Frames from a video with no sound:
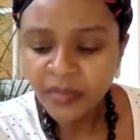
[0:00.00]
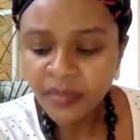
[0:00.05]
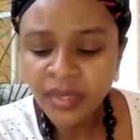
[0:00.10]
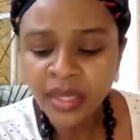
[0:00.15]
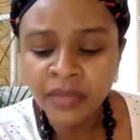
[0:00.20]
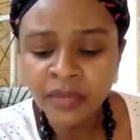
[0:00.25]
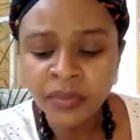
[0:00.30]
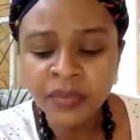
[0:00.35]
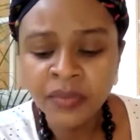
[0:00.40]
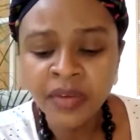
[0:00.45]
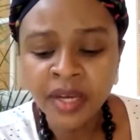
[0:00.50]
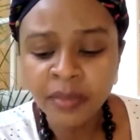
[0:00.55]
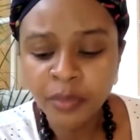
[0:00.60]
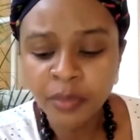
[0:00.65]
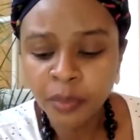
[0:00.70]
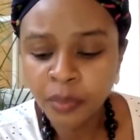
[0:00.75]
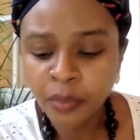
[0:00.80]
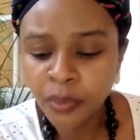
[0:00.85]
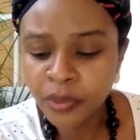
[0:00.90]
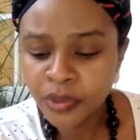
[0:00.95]
and we've had
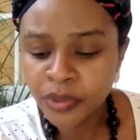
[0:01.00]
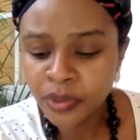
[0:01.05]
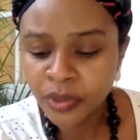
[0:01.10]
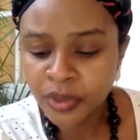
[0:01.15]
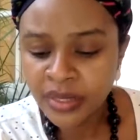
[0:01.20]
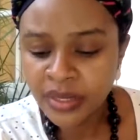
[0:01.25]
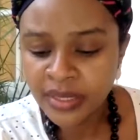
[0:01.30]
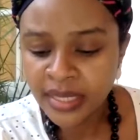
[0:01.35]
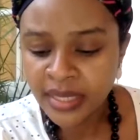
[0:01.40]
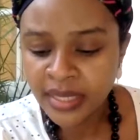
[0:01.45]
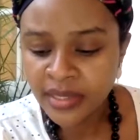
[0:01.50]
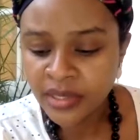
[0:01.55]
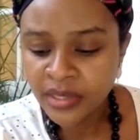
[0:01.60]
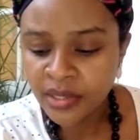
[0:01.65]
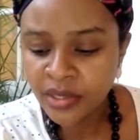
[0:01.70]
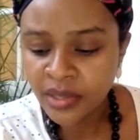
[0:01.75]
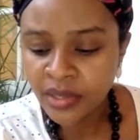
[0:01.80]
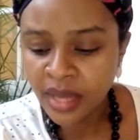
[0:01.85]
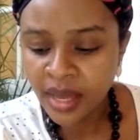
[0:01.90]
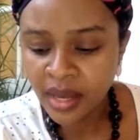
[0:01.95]
proposals as
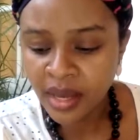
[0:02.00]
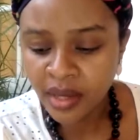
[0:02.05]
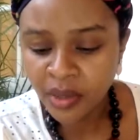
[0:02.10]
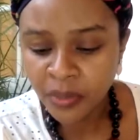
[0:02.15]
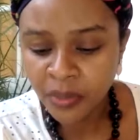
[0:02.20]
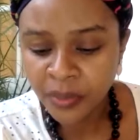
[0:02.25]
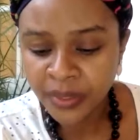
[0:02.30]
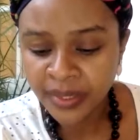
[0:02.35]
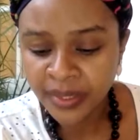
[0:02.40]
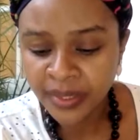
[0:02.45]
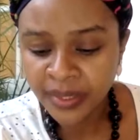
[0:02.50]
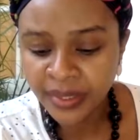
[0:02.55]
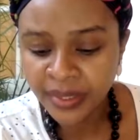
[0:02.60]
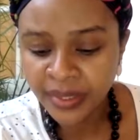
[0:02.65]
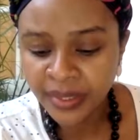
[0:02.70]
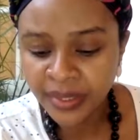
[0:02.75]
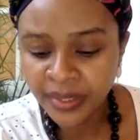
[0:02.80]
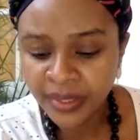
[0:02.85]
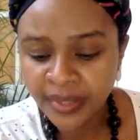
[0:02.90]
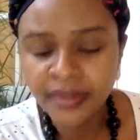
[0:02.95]
to how we
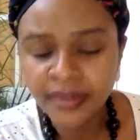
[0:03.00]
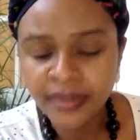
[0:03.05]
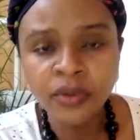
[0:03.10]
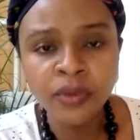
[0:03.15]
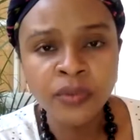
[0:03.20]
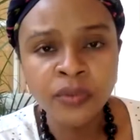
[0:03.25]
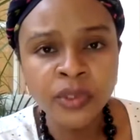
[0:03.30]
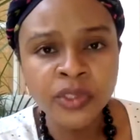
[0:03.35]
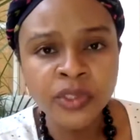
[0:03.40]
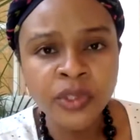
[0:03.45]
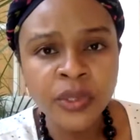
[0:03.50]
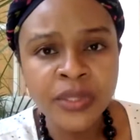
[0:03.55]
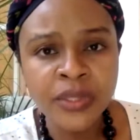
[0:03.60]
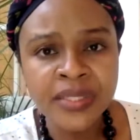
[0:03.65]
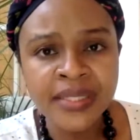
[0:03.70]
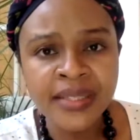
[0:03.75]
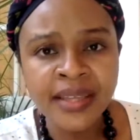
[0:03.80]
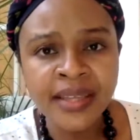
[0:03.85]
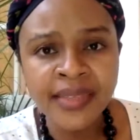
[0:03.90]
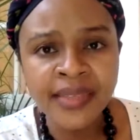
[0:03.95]
can, of course, consider
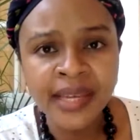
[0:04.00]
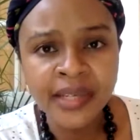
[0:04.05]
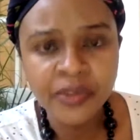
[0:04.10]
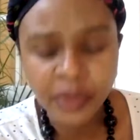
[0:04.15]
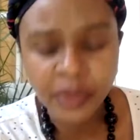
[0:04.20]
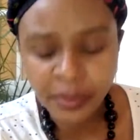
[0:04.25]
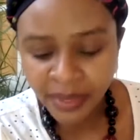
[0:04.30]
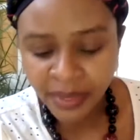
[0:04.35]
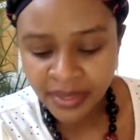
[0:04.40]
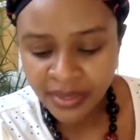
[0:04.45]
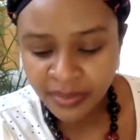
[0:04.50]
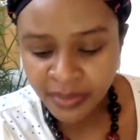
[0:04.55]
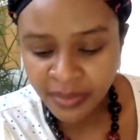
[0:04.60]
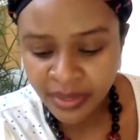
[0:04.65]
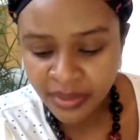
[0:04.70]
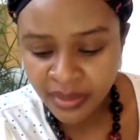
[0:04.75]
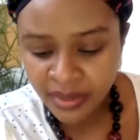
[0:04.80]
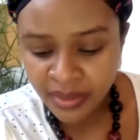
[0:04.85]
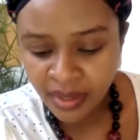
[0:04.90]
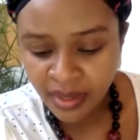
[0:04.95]
third reimbursements,
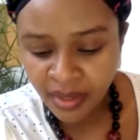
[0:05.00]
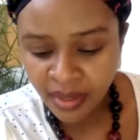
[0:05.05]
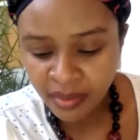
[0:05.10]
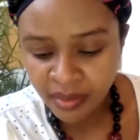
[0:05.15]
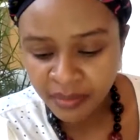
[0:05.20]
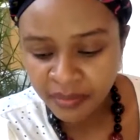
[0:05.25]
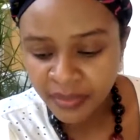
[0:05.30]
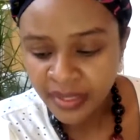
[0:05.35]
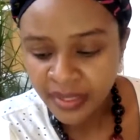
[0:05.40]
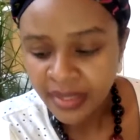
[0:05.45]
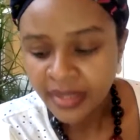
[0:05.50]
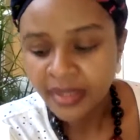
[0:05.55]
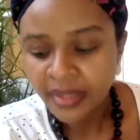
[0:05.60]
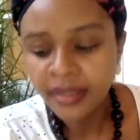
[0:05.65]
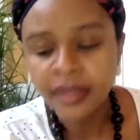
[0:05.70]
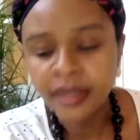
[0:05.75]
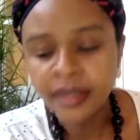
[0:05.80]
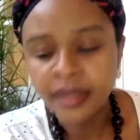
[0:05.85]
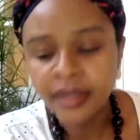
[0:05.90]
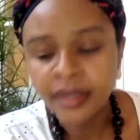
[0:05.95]

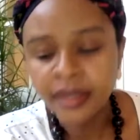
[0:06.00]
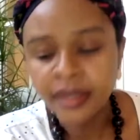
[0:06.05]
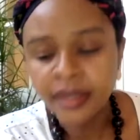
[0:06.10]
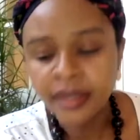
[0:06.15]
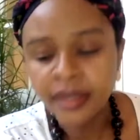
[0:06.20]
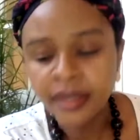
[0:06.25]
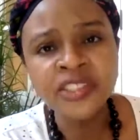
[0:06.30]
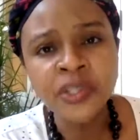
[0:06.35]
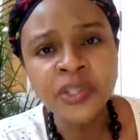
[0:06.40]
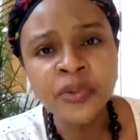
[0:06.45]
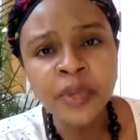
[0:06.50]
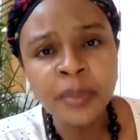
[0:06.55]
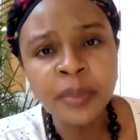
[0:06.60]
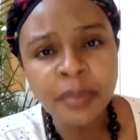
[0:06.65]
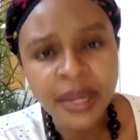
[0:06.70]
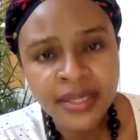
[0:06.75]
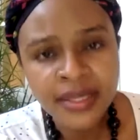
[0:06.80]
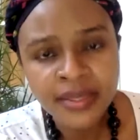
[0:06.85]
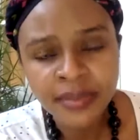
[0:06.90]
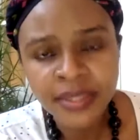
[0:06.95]
third session
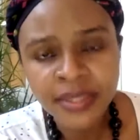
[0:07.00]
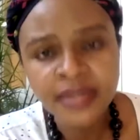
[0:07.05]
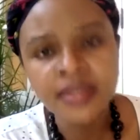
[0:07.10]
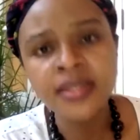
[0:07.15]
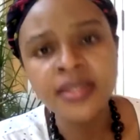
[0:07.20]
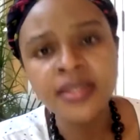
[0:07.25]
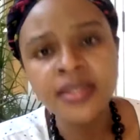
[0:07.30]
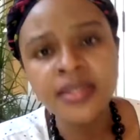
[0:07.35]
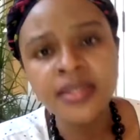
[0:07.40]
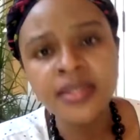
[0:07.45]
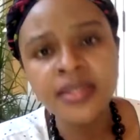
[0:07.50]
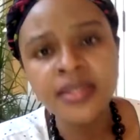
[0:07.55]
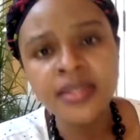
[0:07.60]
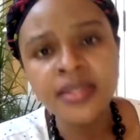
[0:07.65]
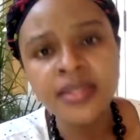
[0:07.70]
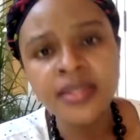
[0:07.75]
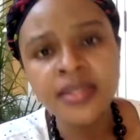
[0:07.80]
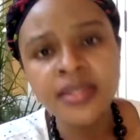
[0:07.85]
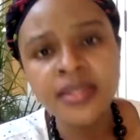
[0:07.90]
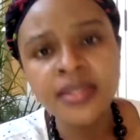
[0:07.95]
reimbursements,
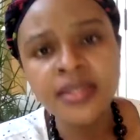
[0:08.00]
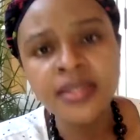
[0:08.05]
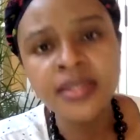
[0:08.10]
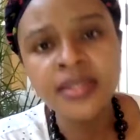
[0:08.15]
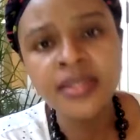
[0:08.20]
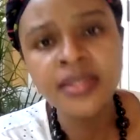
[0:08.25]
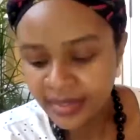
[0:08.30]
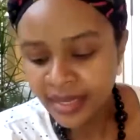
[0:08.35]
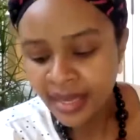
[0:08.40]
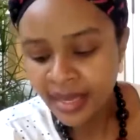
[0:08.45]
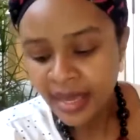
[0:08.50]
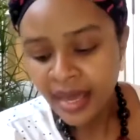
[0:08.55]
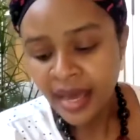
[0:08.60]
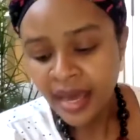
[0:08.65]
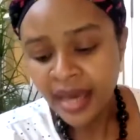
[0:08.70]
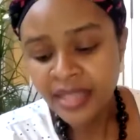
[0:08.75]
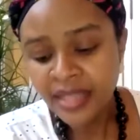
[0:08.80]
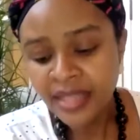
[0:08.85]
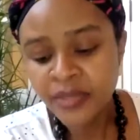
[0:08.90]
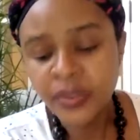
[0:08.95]

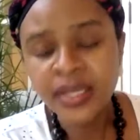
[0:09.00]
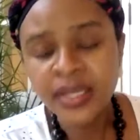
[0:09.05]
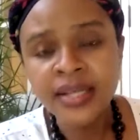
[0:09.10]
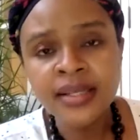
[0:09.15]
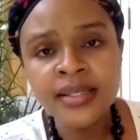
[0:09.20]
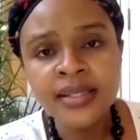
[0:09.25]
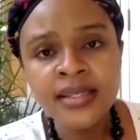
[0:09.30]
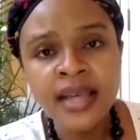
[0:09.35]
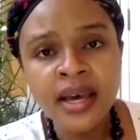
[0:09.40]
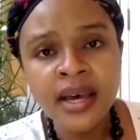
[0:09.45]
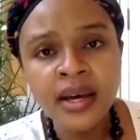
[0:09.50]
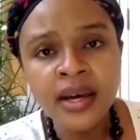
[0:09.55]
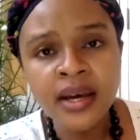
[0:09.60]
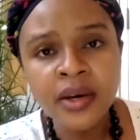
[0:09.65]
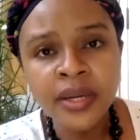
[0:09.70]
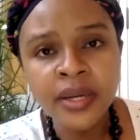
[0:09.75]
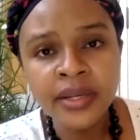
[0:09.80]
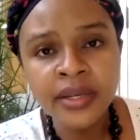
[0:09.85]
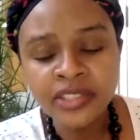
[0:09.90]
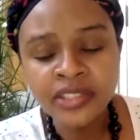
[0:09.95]
as well as how
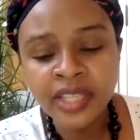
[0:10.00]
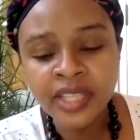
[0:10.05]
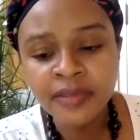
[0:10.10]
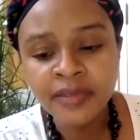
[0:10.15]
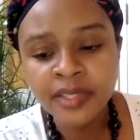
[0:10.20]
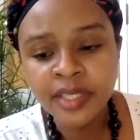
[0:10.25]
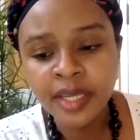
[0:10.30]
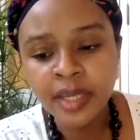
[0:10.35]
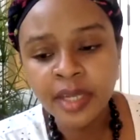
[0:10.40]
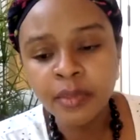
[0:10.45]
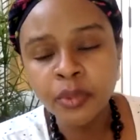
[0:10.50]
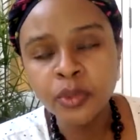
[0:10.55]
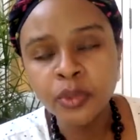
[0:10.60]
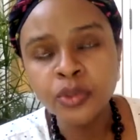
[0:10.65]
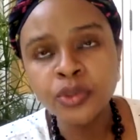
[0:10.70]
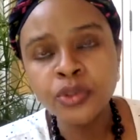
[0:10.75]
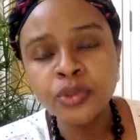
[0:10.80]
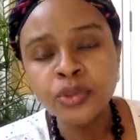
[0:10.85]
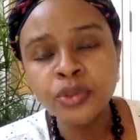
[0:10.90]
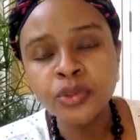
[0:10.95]
NHIF is able
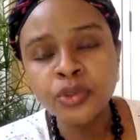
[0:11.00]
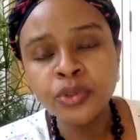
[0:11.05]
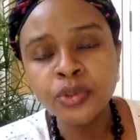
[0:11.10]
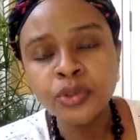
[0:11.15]
to